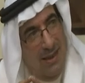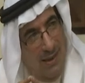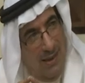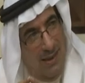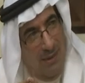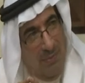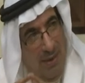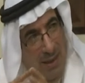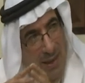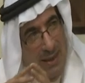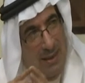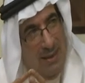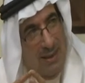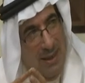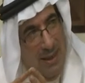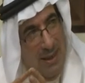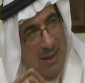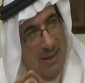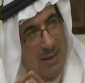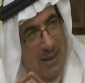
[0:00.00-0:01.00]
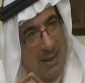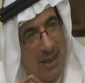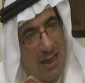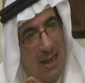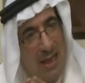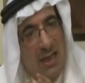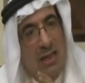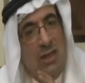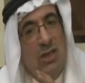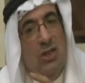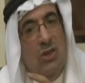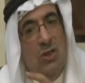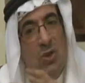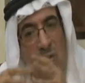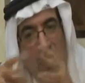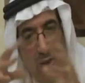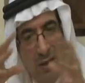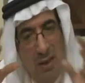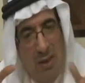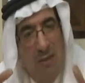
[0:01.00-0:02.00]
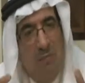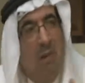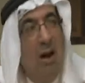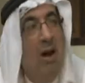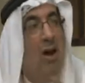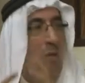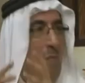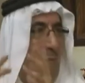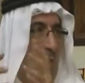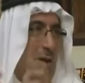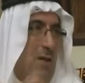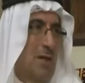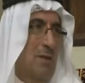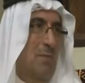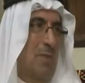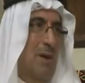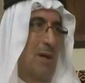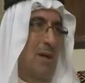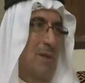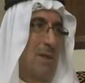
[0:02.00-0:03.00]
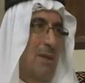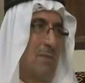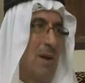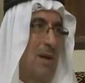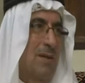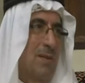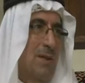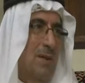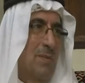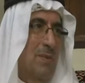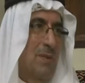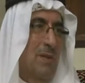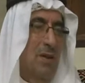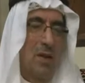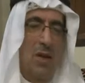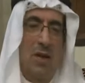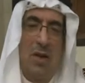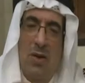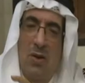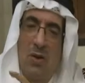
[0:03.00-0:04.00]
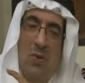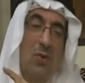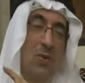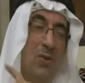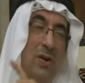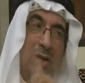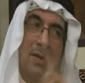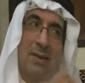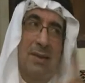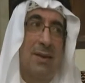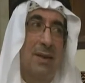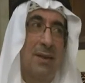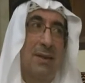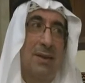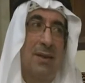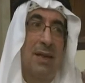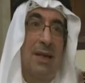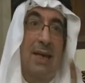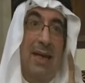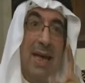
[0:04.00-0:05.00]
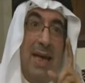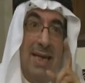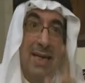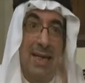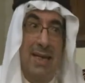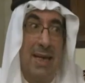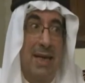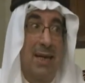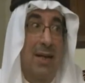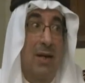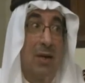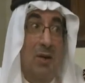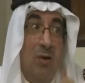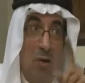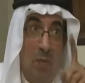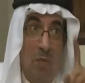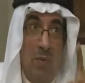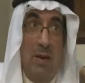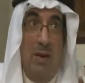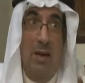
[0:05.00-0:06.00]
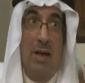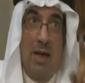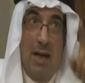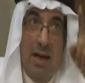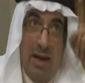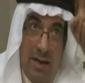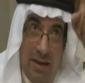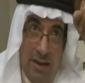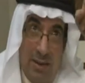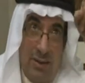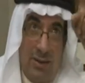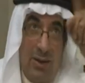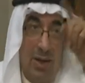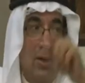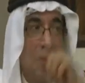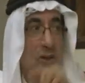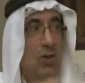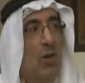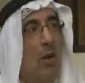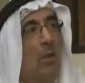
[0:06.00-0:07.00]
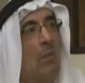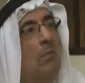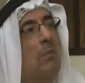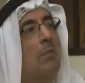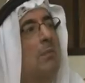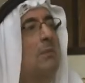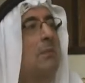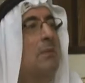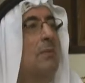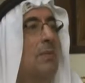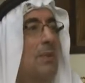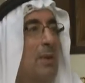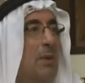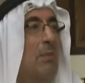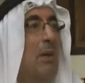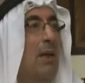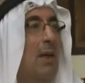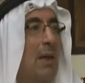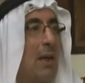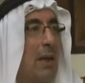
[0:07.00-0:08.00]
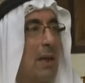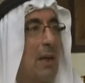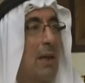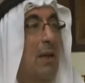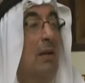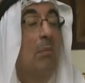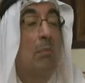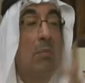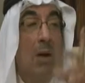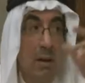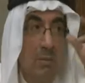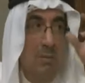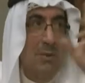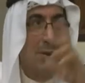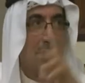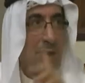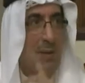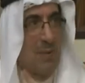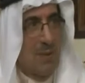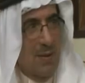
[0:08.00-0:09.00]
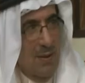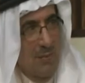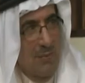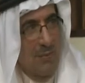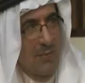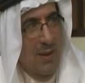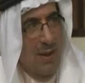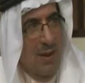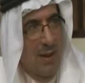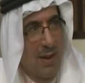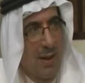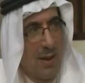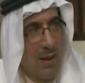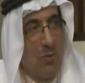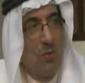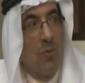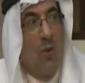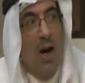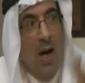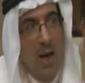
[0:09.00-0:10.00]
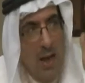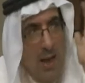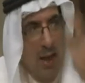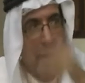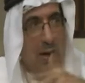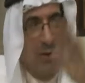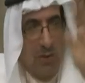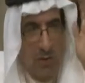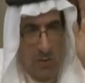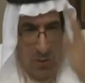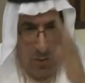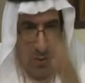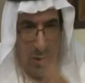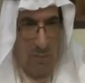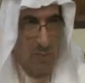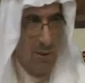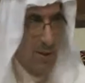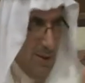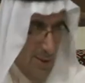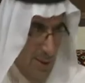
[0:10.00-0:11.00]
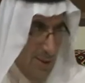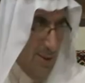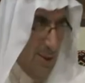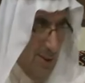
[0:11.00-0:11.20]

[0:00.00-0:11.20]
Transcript: is totally monopolized by Muslims. No Christian can dare and open an exchange shop in Manila, but Muslims. Awesome. Why? Another story, but this is the